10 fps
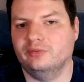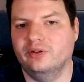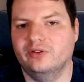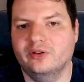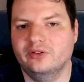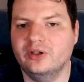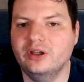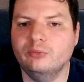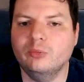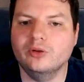for instance,
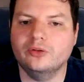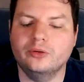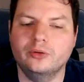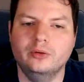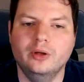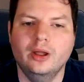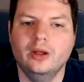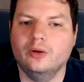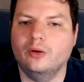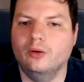it wants to
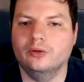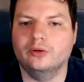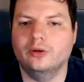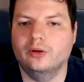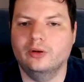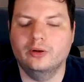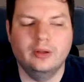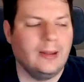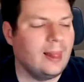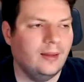call the
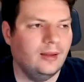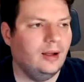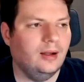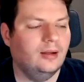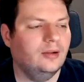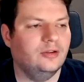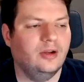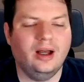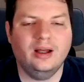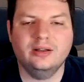
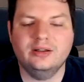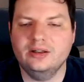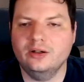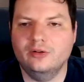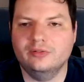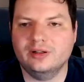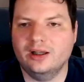ID of